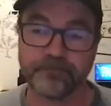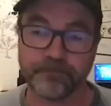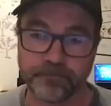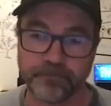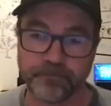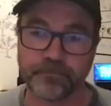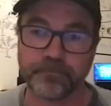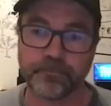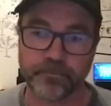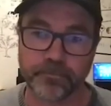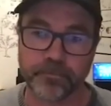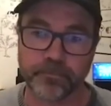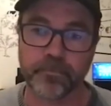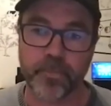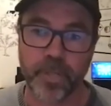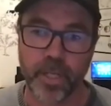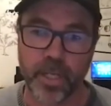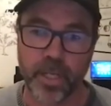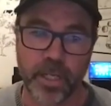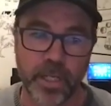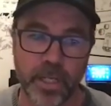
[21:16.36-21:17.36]
Very hard.
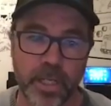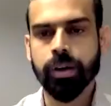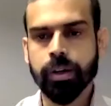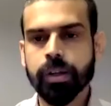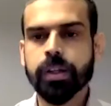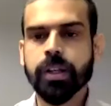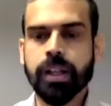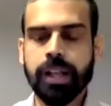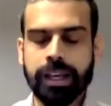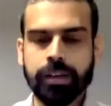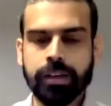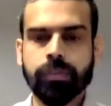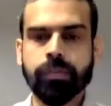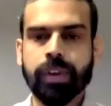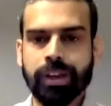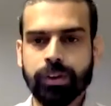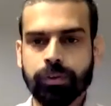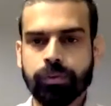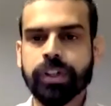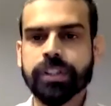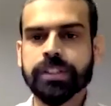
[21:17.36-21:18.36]
Okay.
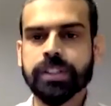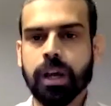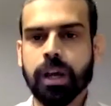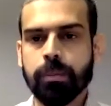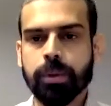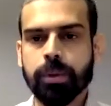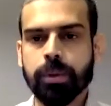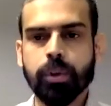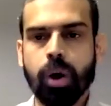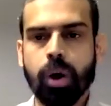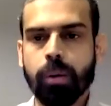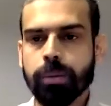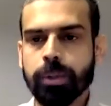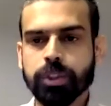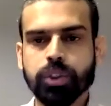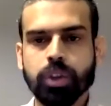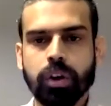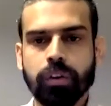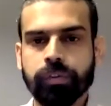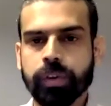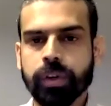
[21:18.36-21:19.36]
Like for example, normal
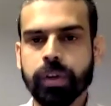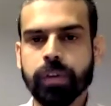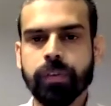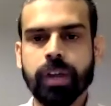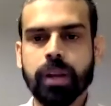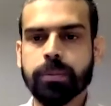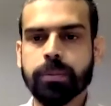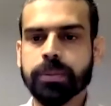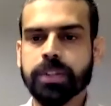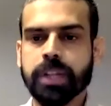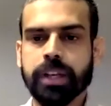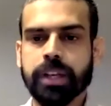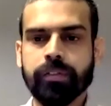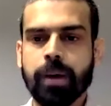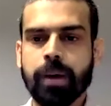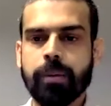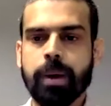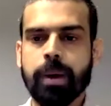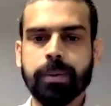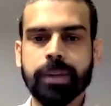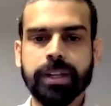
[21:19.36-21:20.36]
software developers, like
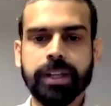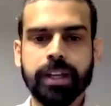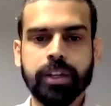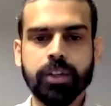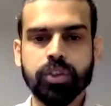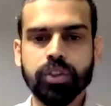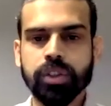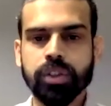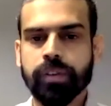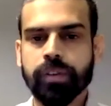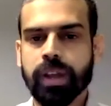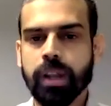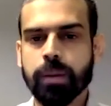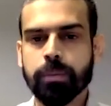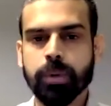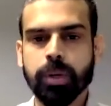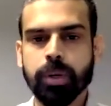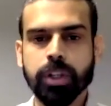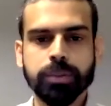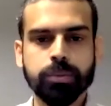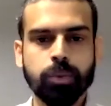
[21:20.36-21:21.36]
web application
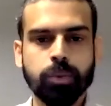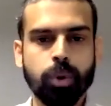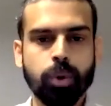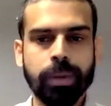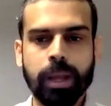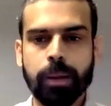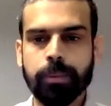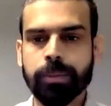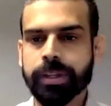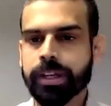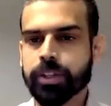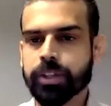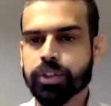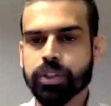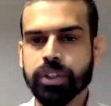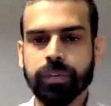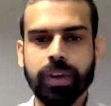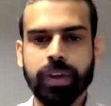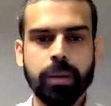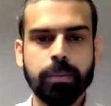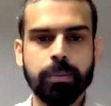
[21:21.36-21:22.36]
developers, mobile application
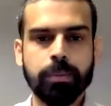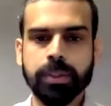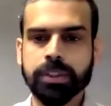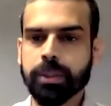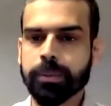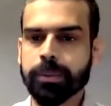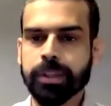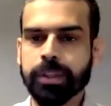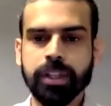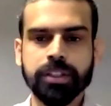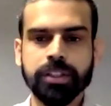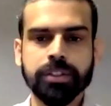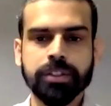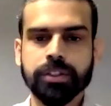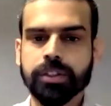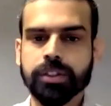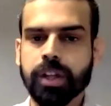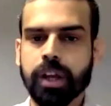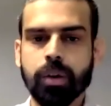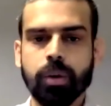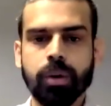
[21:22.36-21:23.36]
developers. I mean, there's
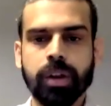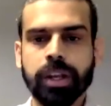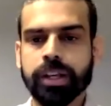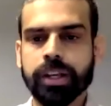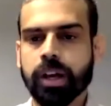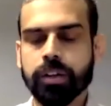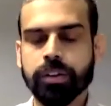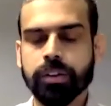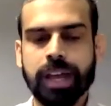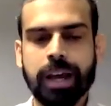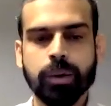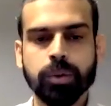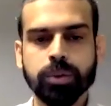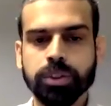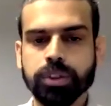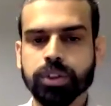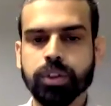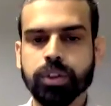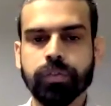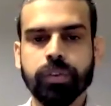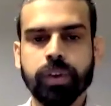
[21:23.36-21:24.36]

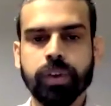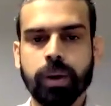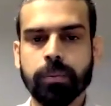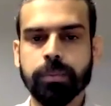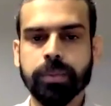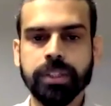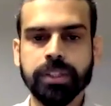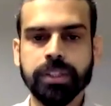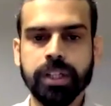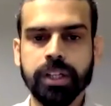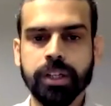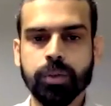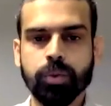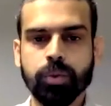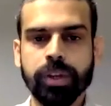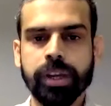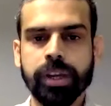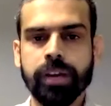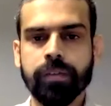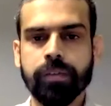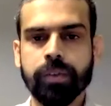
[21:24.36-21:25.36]
thousands of companies
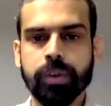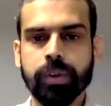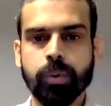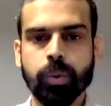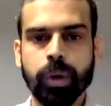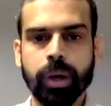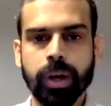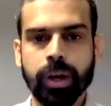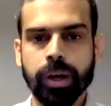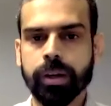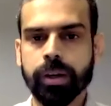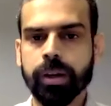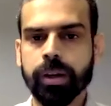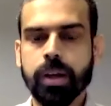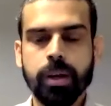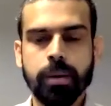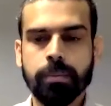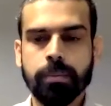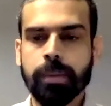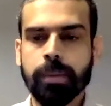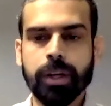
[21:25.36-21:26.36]
literally everywhere,
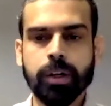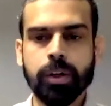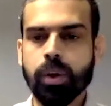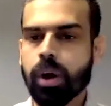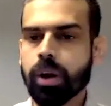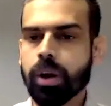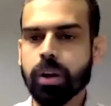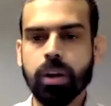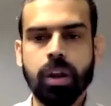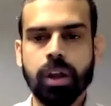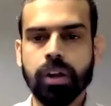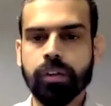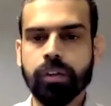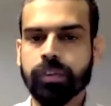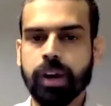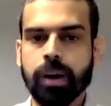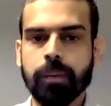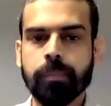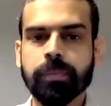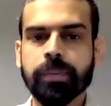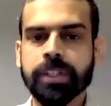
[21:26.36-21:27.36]
but not a lot of
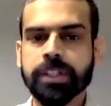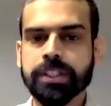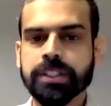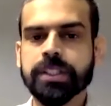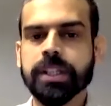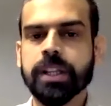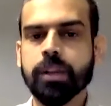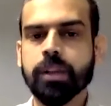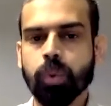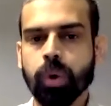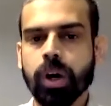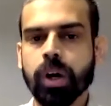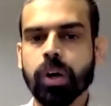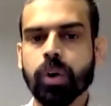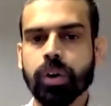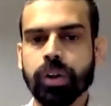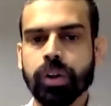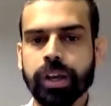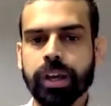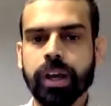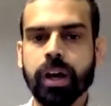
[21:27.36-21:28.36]
companies still work
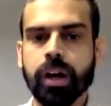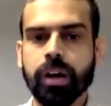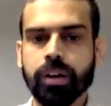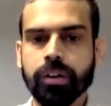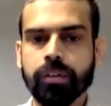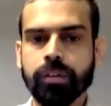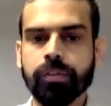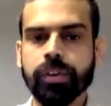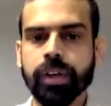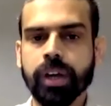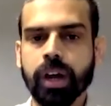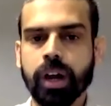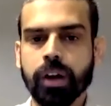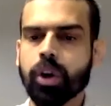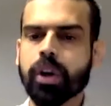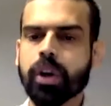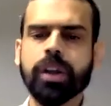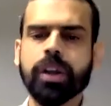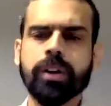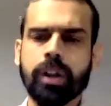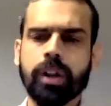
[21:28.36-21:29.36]
on AR and VR.
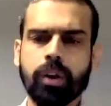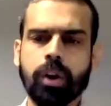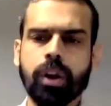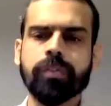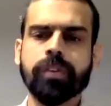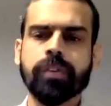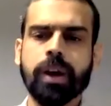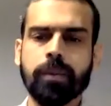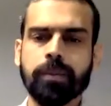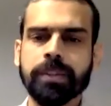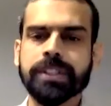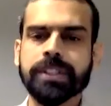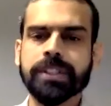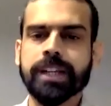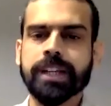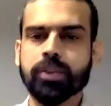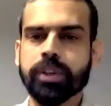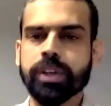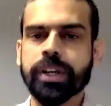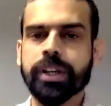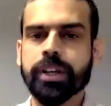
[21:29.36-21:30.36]
Not a lot of companies
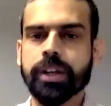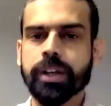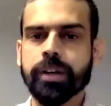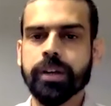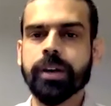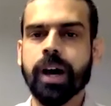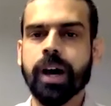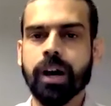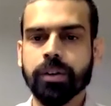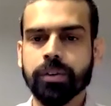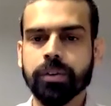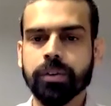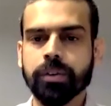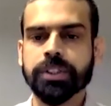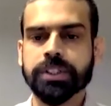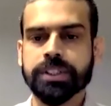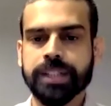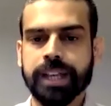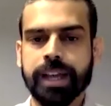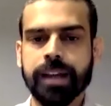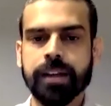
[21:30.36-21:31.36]
actually
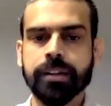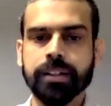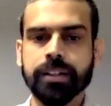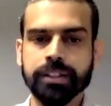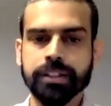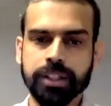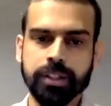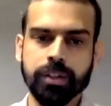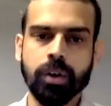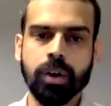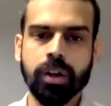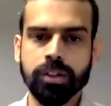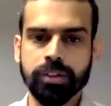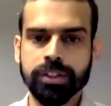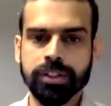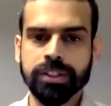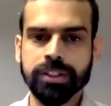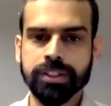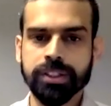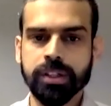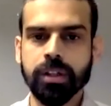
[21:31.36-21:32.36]
understand these
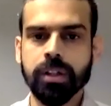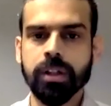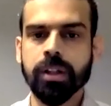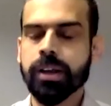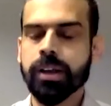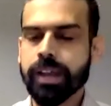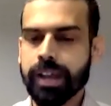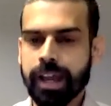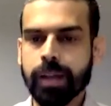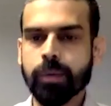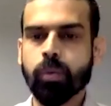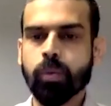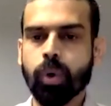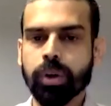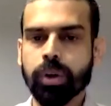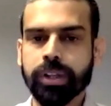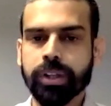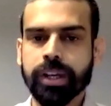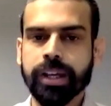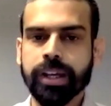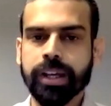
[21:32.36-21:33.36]
technologies still and
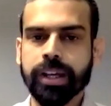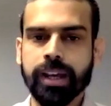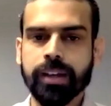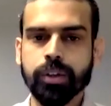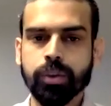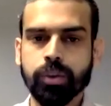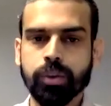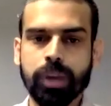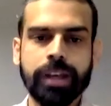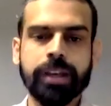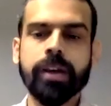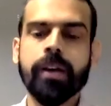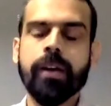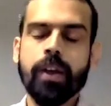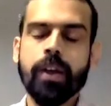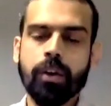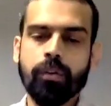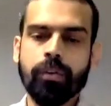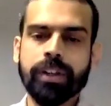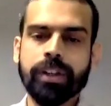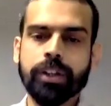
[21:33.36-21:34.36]
what they can do. Like
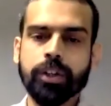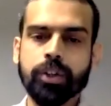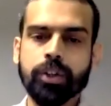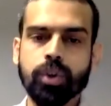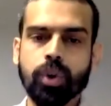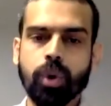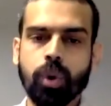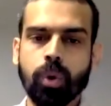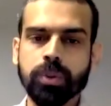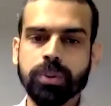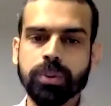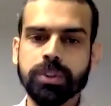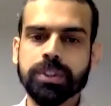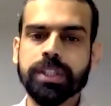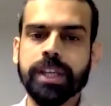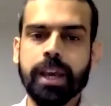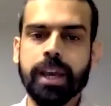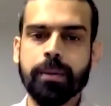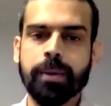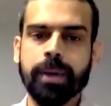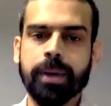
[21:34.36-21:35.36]
when the drones
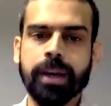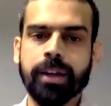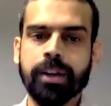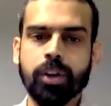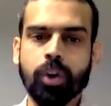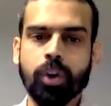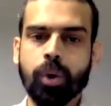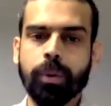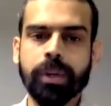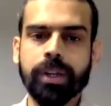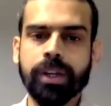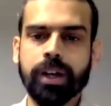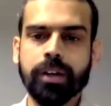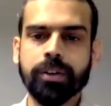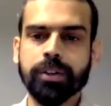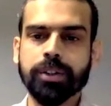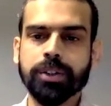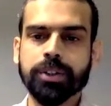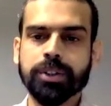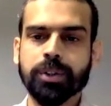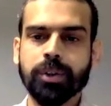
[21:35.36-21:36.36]
came in, nobody
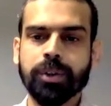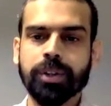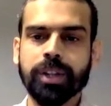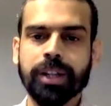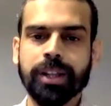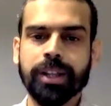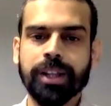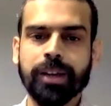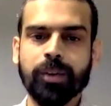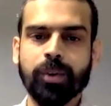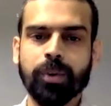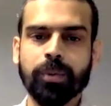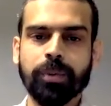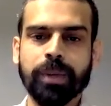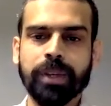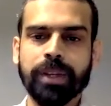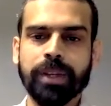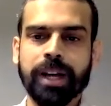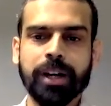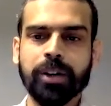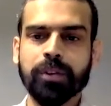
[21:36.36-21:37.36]
understood that they would
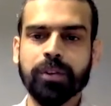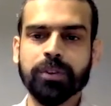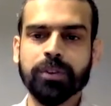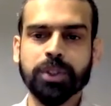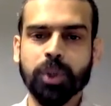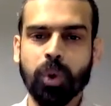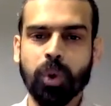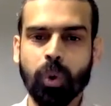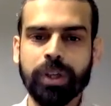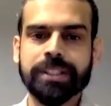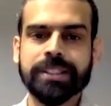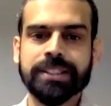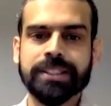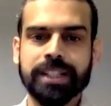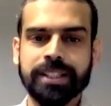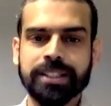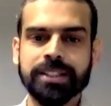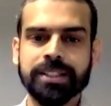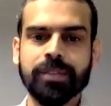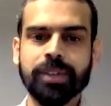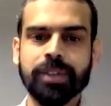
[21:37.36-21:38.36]
be kind of so
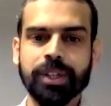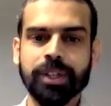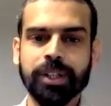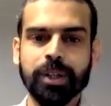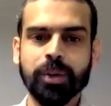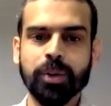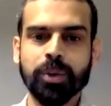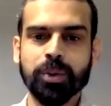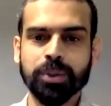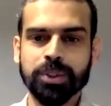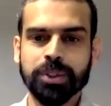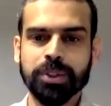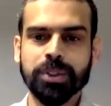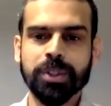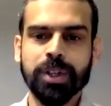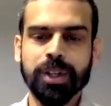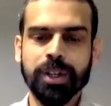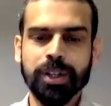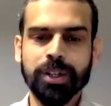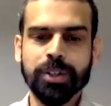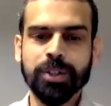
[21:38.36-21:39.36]
extensively used
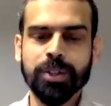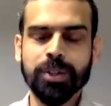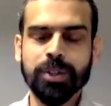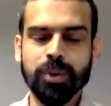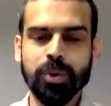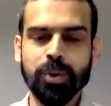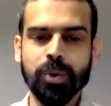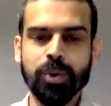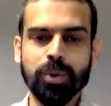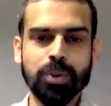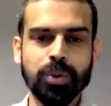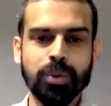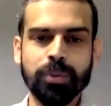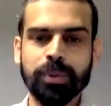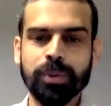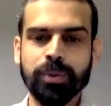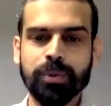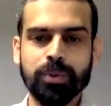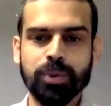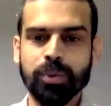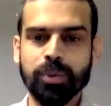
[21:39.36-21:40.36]
to
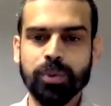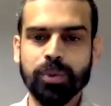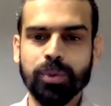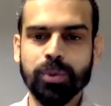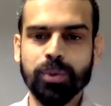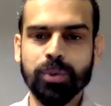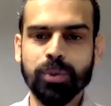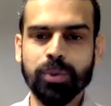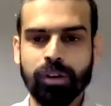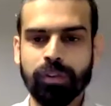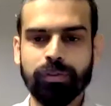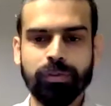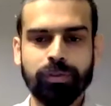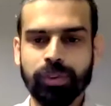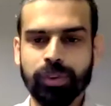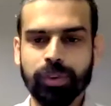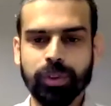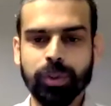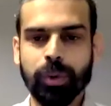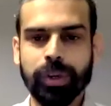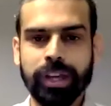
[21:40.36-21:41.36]
be kind
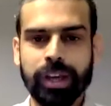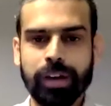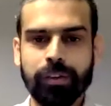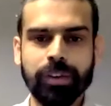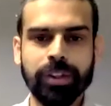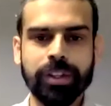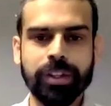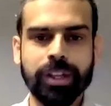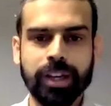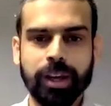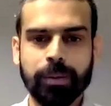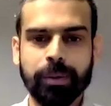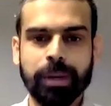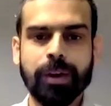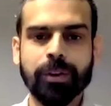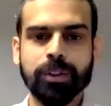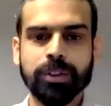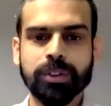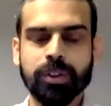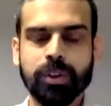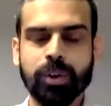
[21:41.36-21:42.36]
of doing everything. I mean, I
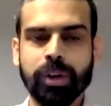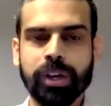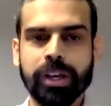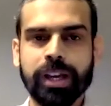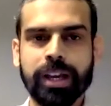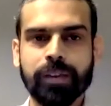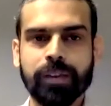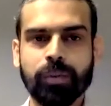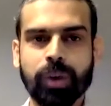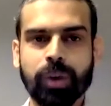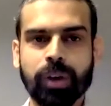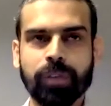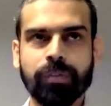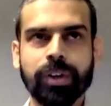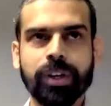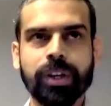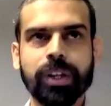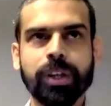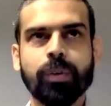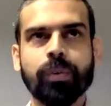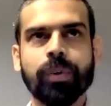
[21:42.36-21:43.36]
was looking at one
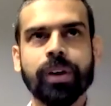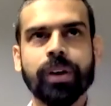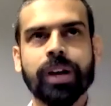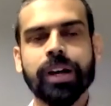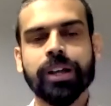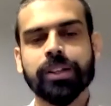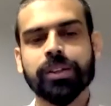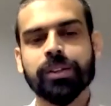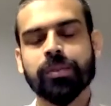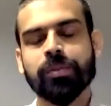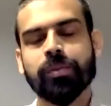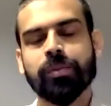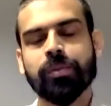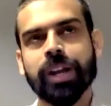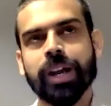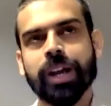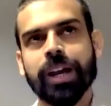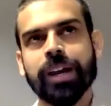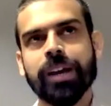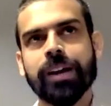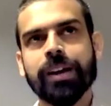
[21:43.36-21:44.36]
video where
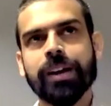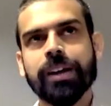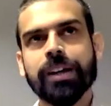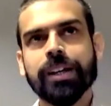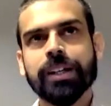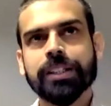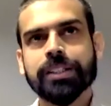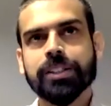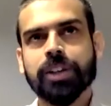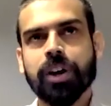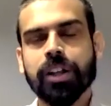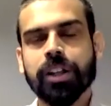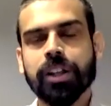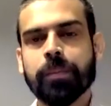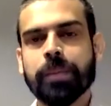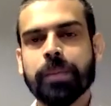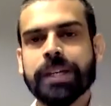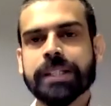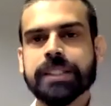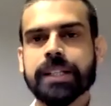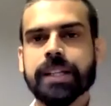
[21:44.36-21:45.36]
I saw that
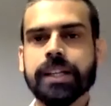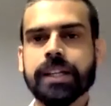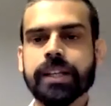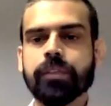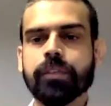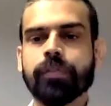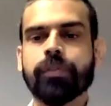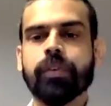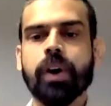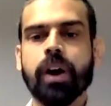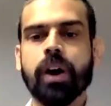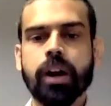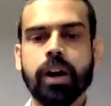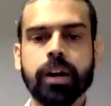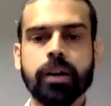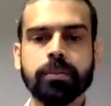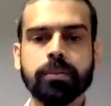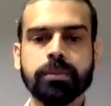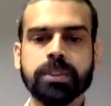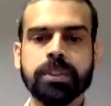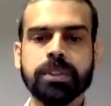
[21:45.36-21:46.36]
basically in the
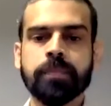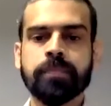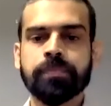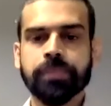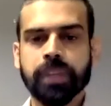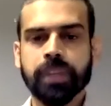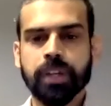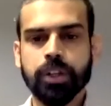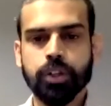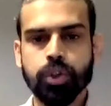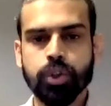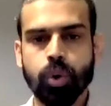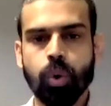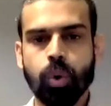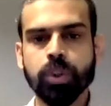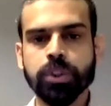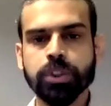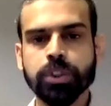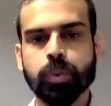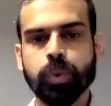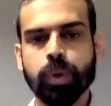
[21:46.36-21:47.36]
farms,
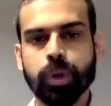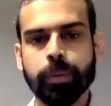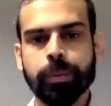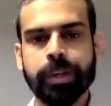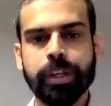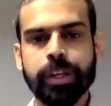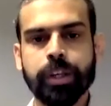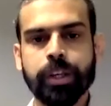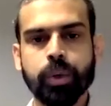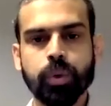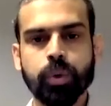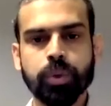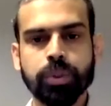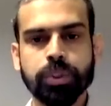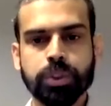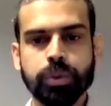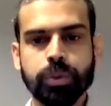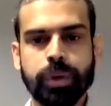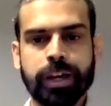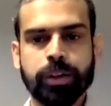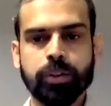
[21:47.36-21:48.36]
drones were being used
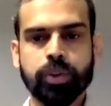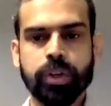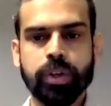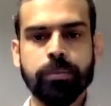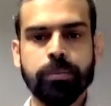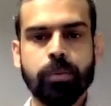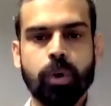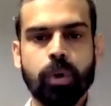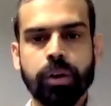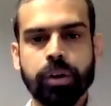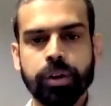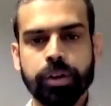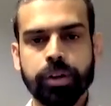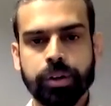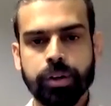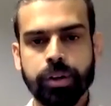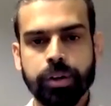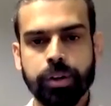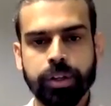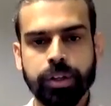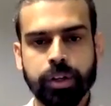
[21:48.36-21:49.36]
to actually
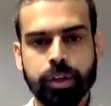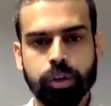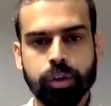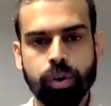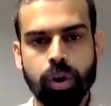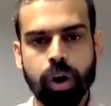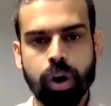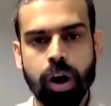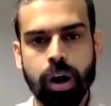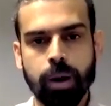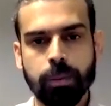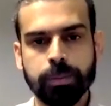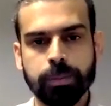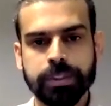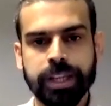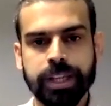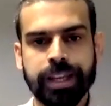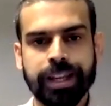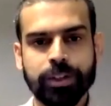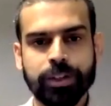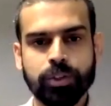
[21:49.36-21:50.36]
monitor the crops
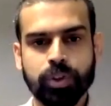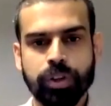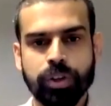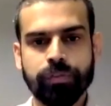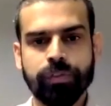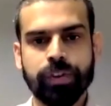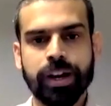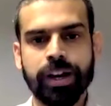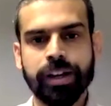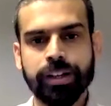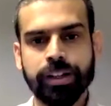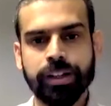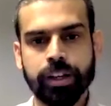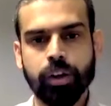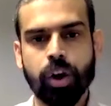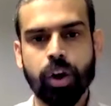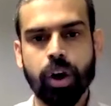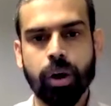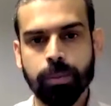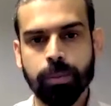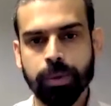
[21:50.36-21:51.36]
and actually find
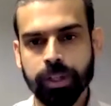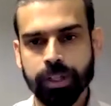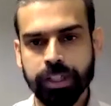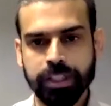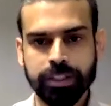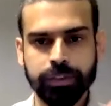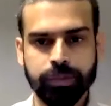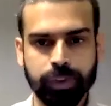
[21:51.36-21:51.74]
anomalies.